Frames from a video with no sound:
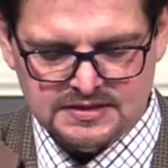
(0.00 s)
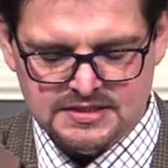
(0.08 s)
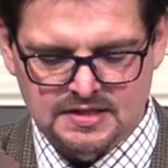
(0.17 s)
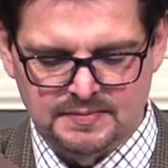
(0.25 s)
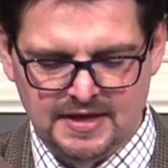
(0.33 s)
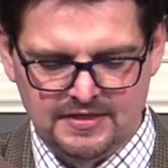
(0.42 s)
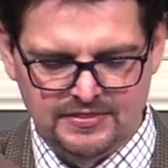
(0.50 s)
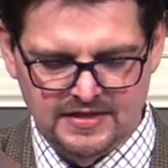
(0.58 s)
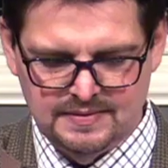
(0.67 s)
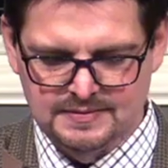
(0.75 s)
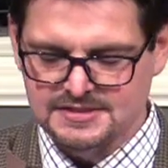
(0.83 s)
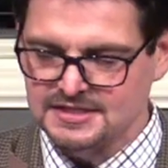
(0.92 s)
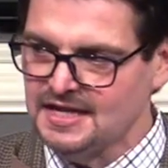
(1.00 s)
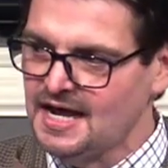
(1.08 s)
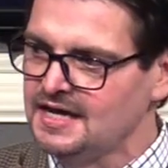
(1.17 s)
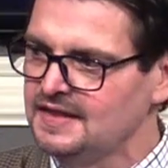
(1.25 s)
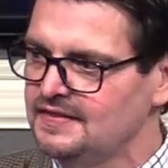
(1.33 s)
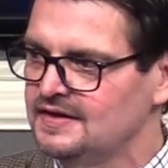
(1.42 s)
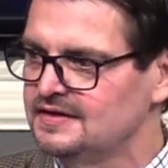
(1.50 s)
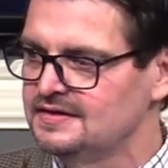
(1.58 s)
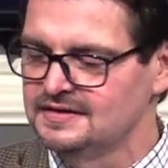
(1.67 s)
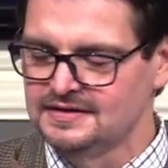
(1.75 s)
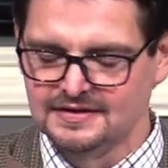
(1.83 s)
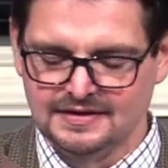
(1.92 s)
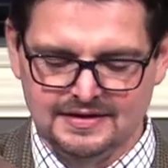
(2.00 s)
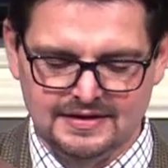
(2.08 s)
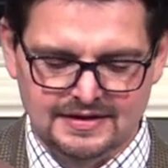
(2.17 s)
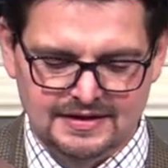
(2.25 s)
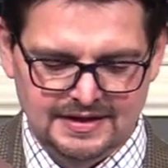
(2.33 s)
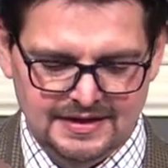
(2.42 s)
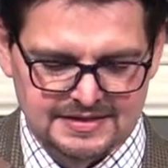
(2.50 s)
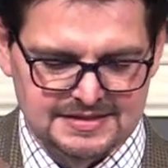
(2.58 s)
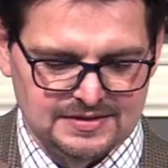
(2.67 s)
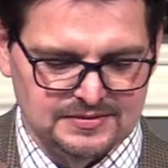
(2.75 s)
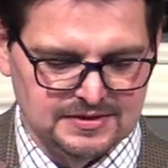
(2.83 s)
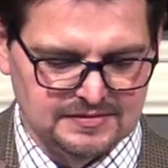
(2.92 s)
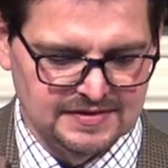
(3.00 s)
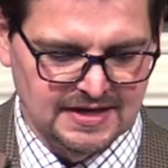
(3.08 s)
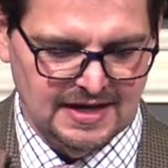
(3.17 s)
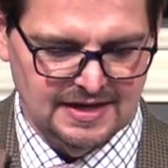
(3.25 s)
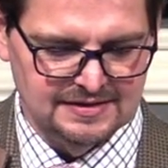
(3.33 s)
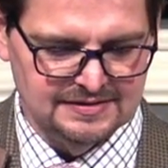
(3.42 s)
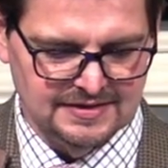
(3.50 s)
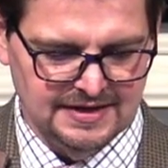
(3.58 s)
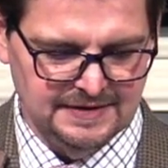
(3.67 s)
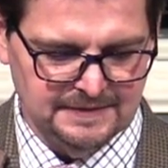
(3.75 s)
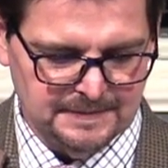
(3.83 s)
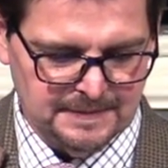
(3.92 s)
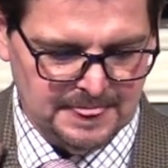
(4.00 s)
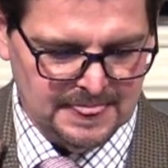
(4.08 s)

So, the big theme, there's a lot in there, is the Word of God, right?